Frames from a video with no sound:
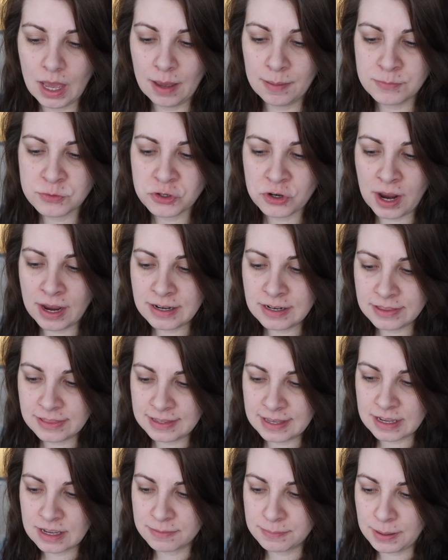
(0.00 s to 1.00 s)
I'm trying to
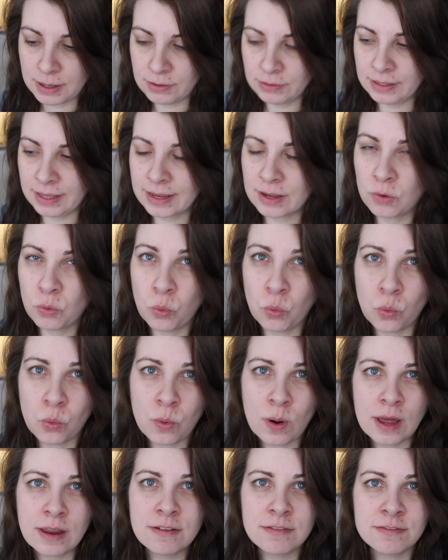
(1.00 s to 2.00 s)
think about like
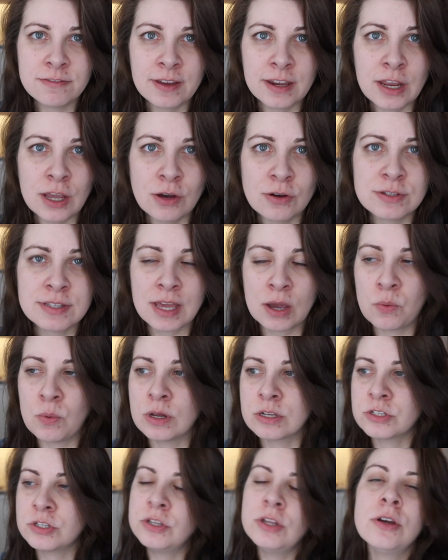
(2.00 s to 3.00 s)
what videos I
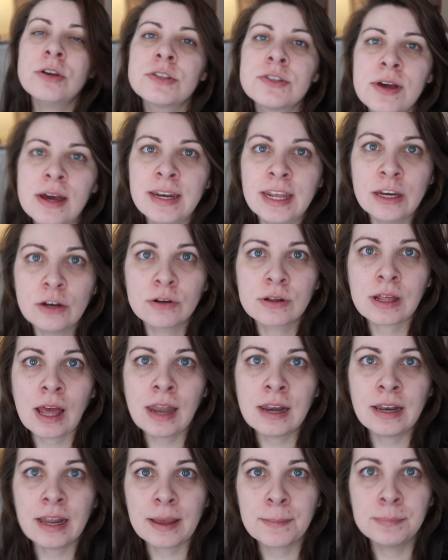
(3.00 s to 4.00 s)
want to do. So I need to
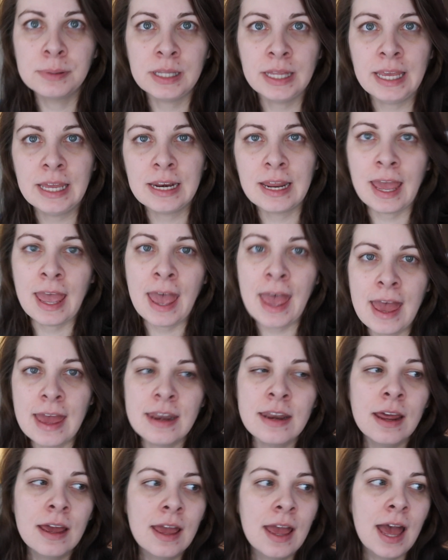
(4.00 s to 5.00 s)
kind of like plan
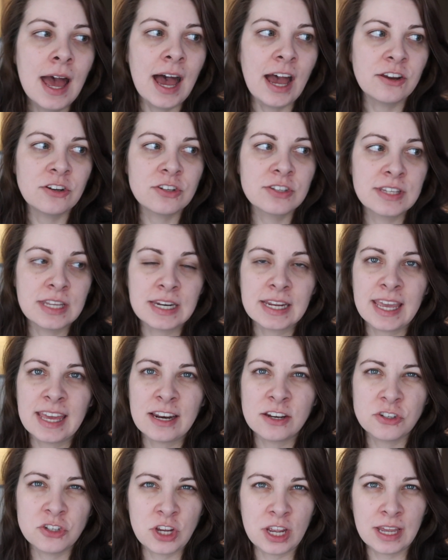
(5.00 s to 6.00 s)
ahead. I just didn't
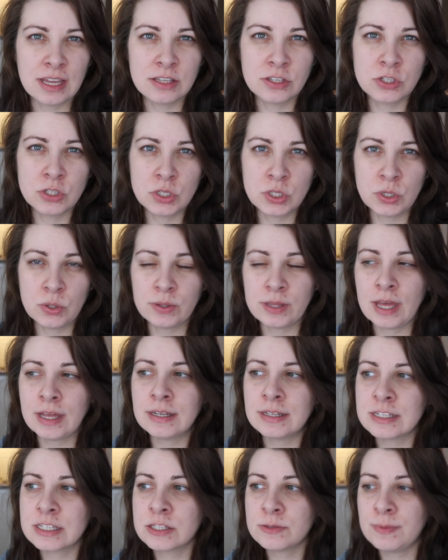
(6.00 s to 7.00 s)
get a chance to do
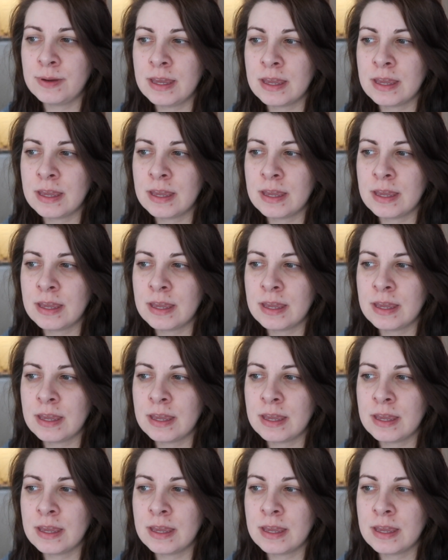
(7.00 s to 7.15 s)
that this